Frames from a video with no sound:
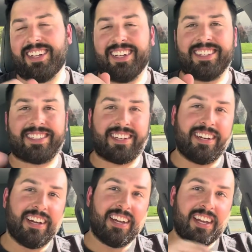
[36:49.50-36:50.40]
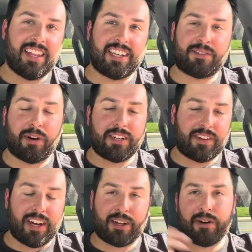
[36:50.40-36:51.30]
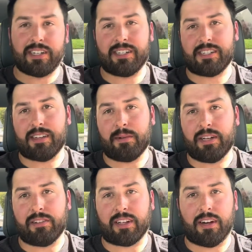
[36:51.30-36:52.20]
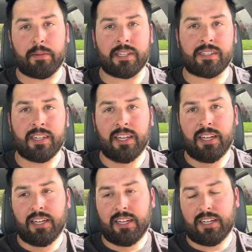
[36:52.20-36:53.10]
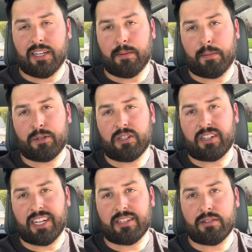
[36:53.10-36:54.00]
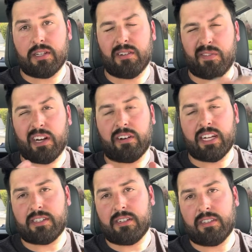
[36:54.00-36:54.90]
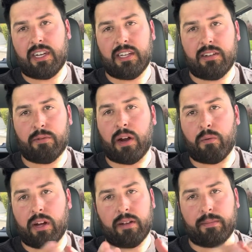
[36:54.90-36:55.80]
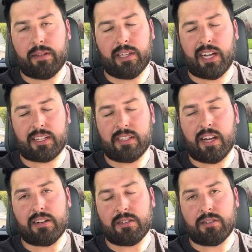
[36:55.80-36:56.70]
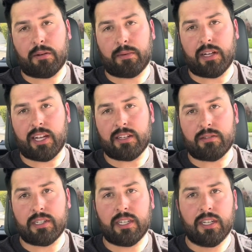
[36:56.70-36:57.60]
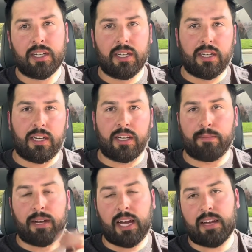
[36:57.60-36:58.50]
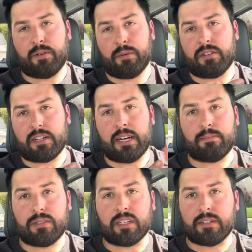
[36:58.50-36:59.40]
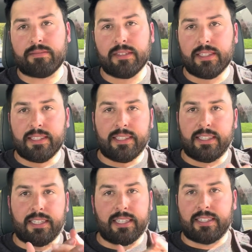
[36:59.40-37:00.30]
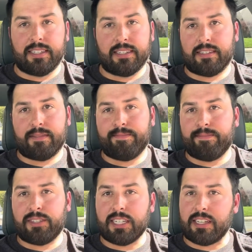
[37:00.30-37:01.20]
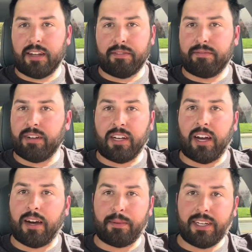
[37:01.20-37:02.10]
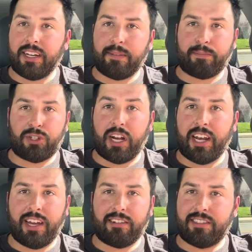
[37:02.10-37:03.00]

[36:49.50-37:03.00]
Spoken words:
So yeah, thanks for watching. If you got any questions, just let me know in the comments. I'm sure I'll get to it. If I don't answer right away in the next day or two, I'll probably get to it. I have a real job, so this is just a fun hobby I'm trying out.